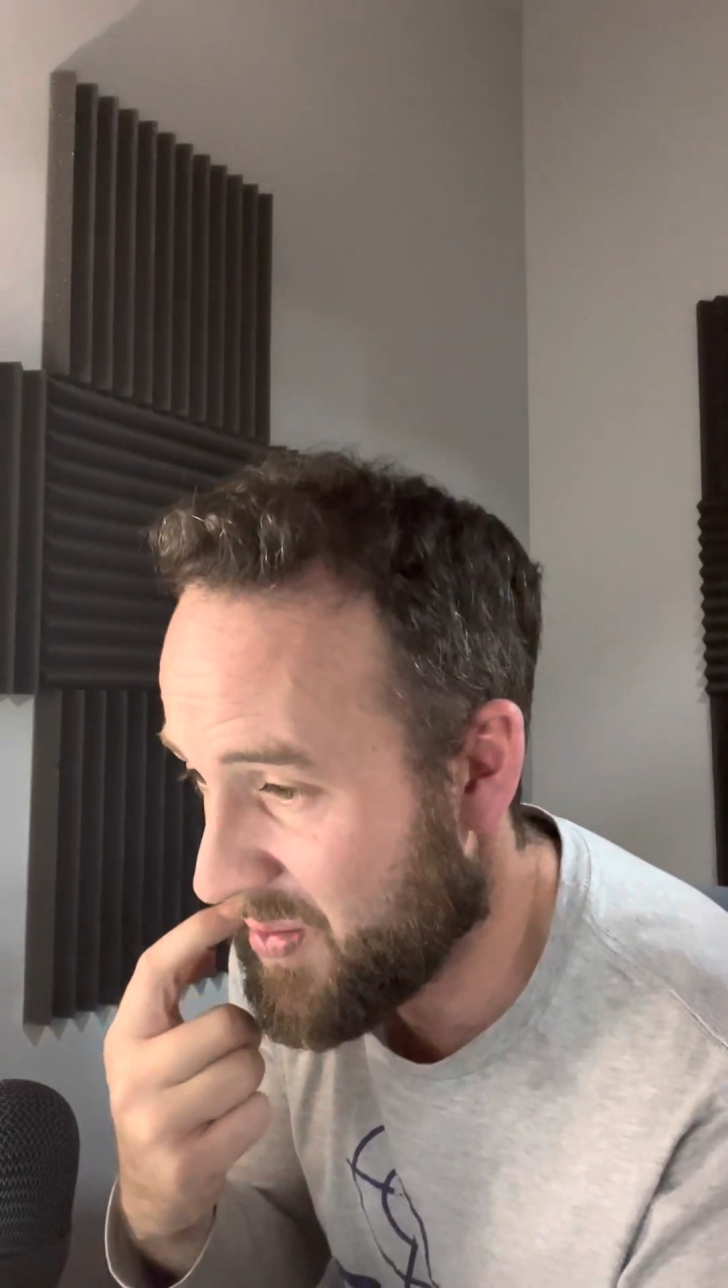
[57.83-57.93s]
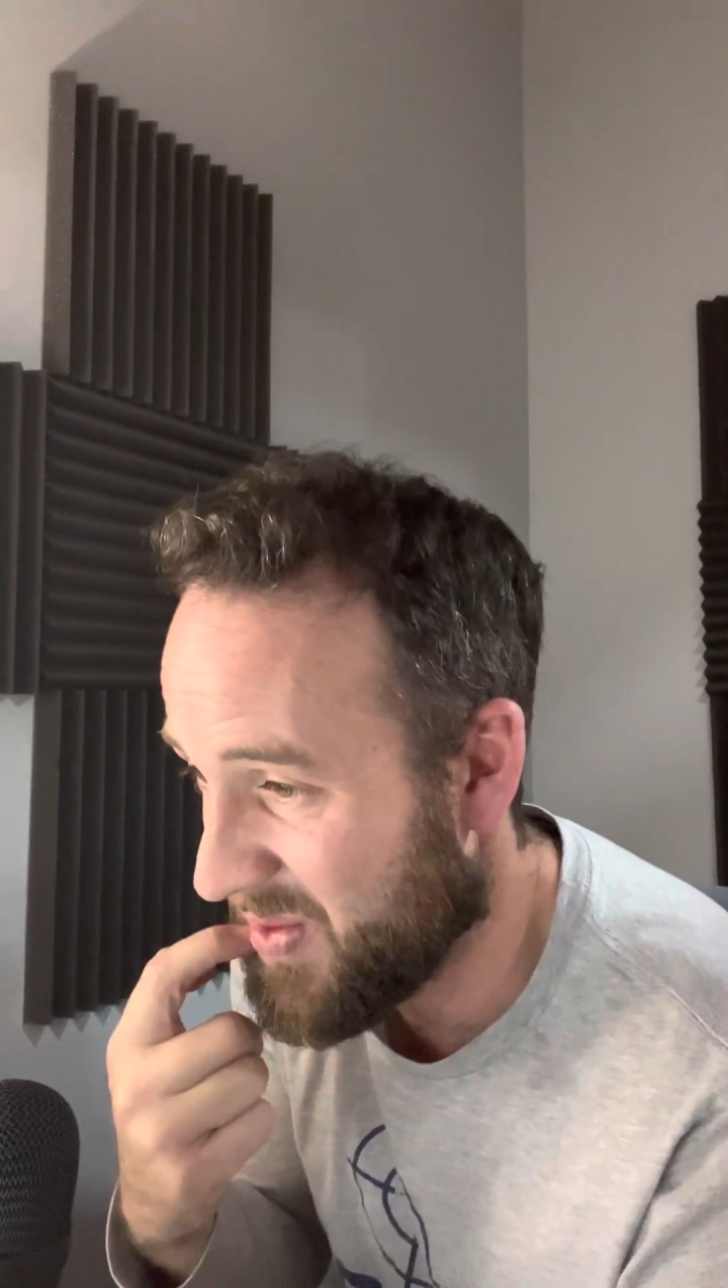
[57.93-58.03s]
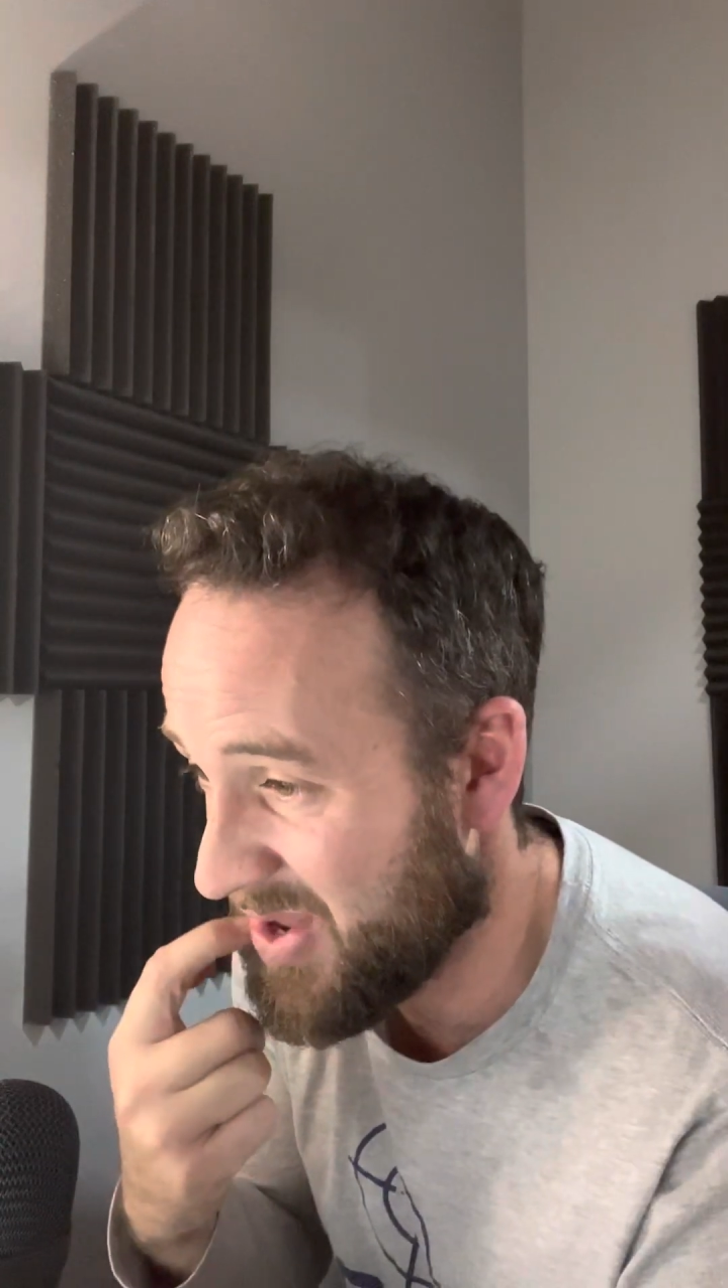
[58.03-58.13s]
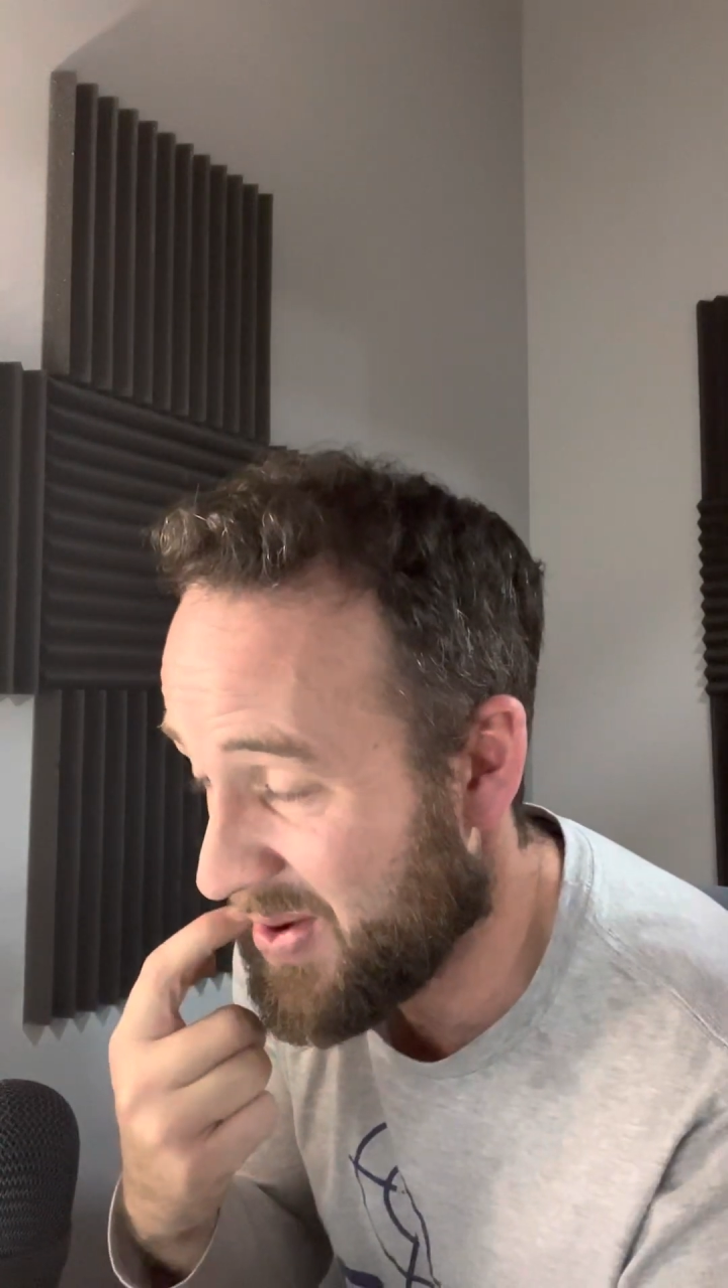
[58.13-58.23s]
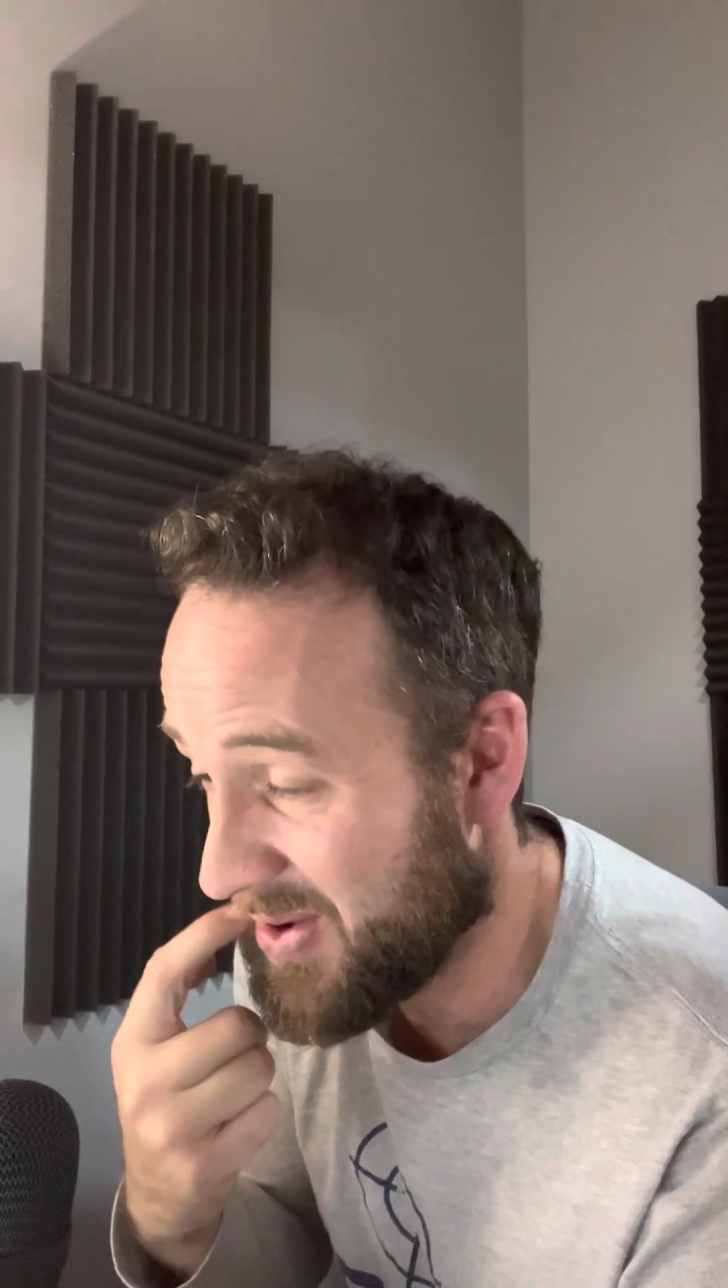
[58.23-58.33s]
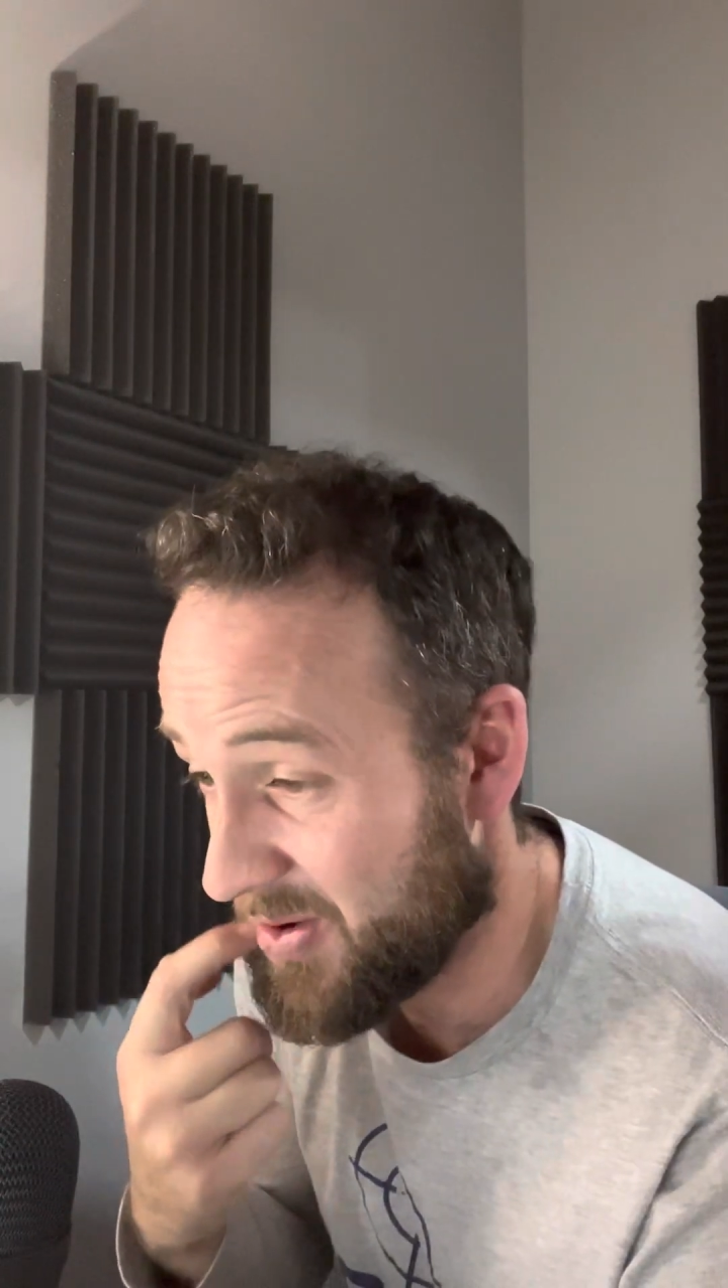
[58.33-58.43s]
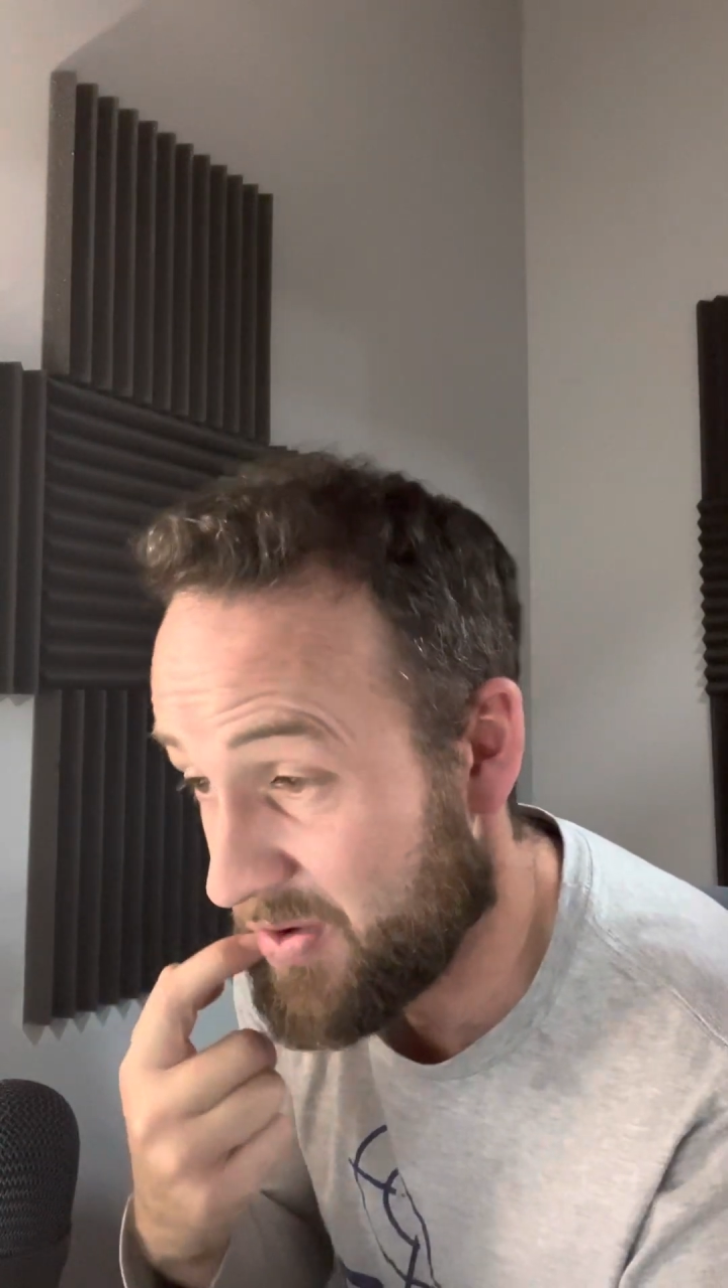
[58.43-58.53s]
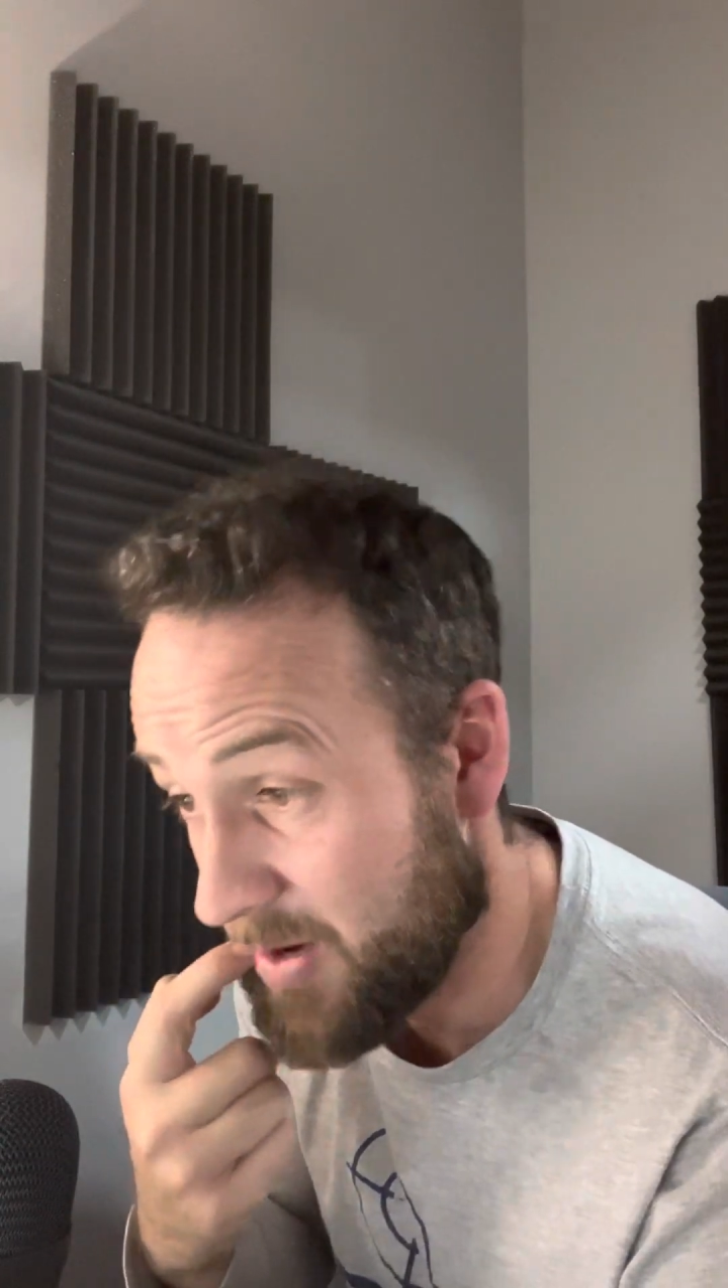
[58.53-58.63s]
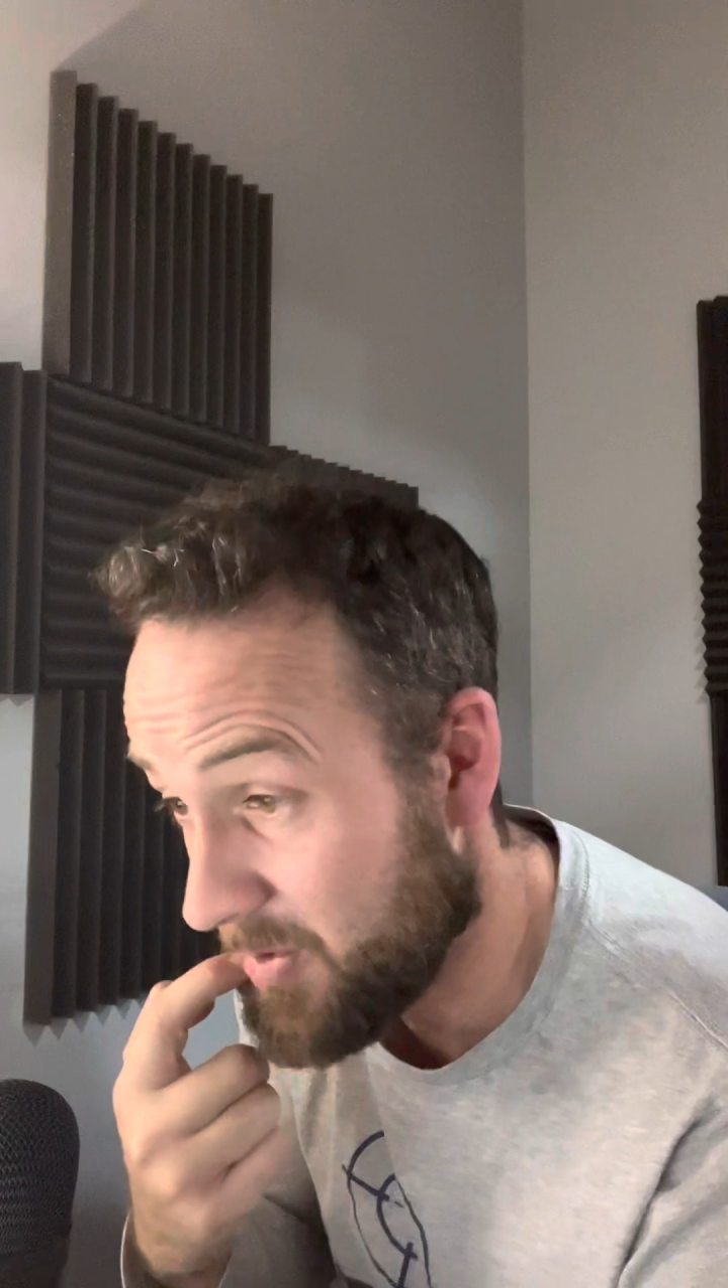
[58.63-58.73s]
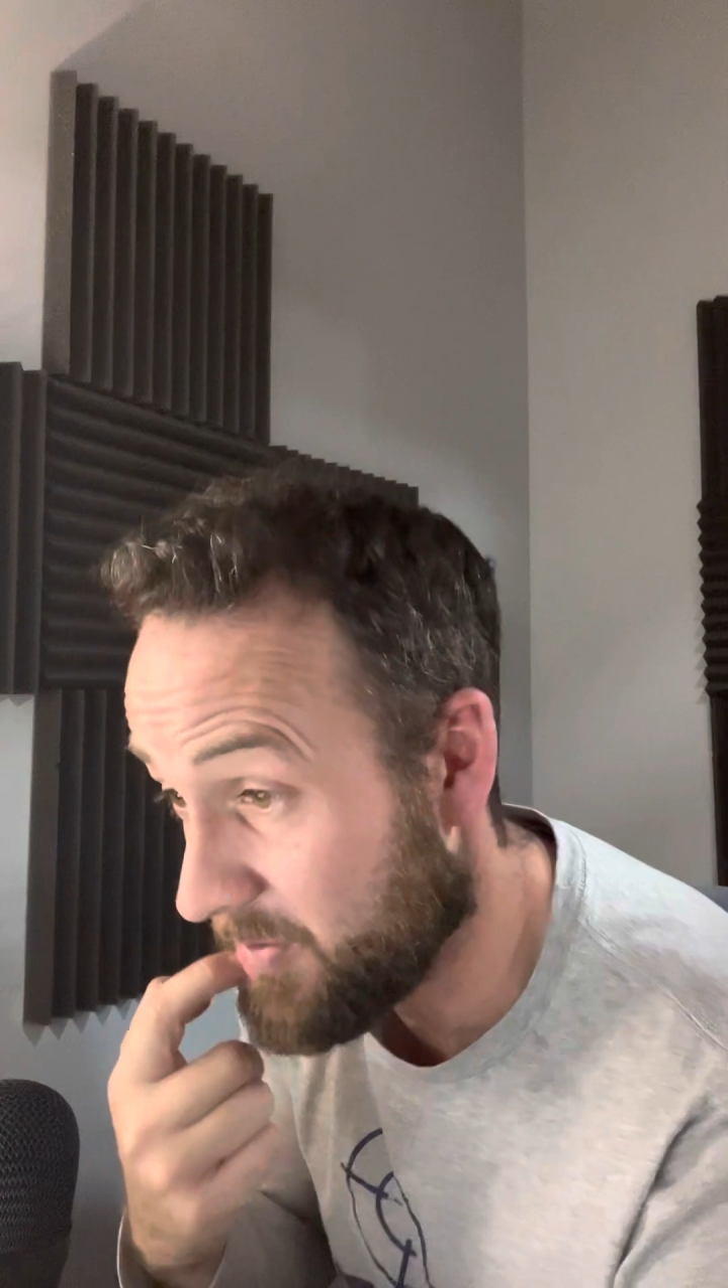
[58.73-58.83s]
some
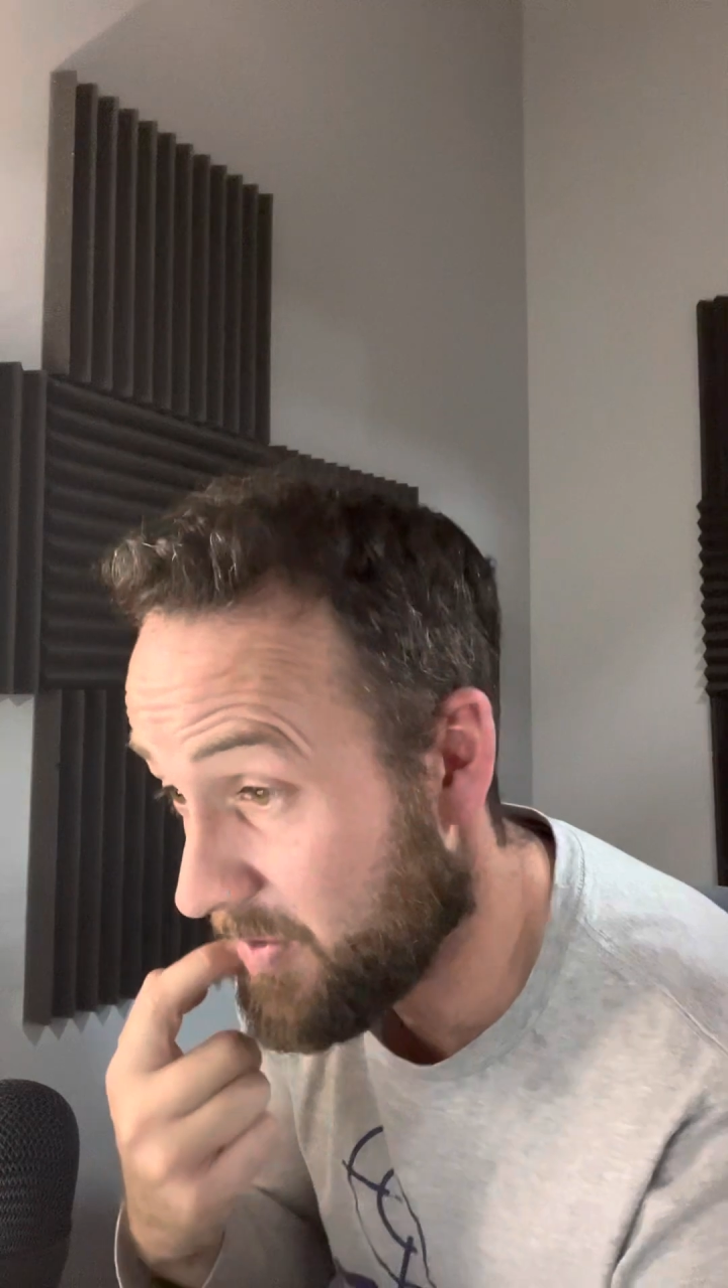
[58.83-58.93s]
incredible